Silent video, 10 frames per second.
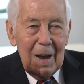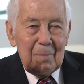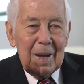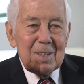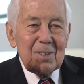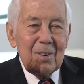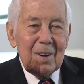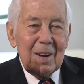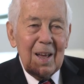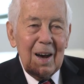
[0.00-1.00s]
I'm not
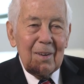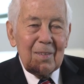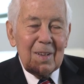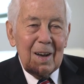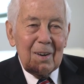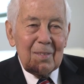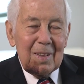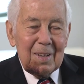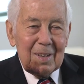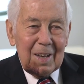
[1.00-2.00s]
certain how
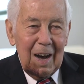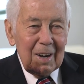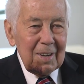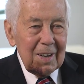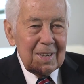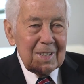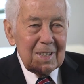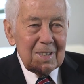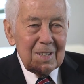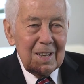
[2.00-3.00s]
the calculus
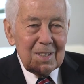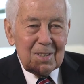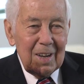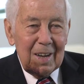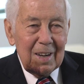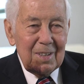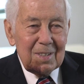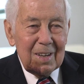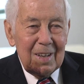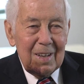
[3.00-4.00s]
has
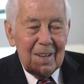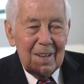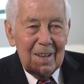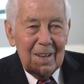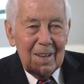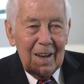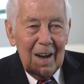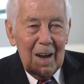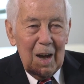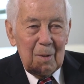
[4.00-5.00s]
changed.
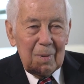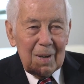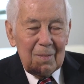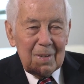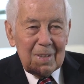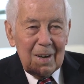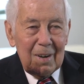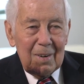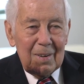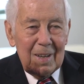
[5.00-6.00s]
I believe that
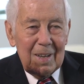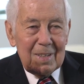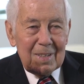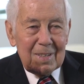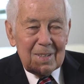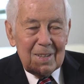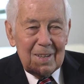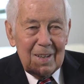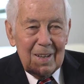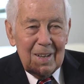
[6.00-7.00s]
there is
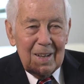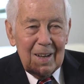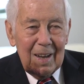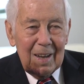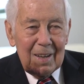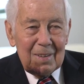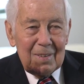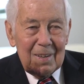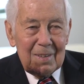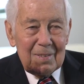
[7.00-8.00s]
a
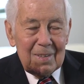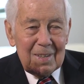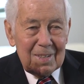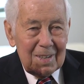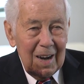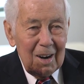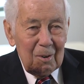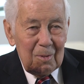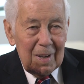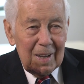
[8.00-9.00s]

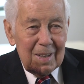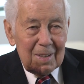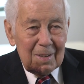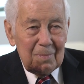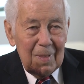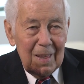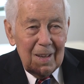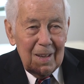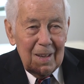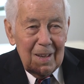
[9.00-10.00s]
desire, really, to
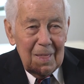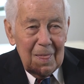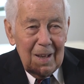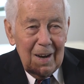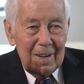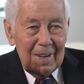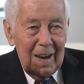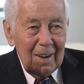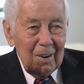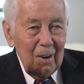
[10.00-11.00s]
hunt
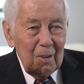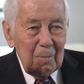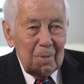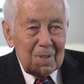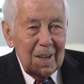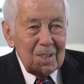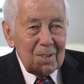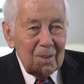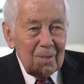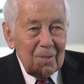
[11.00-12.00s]
down all the
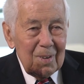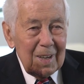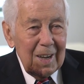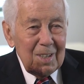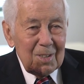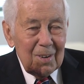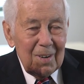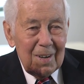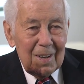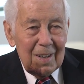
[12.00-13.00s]
potential for
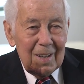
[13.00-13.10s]
danger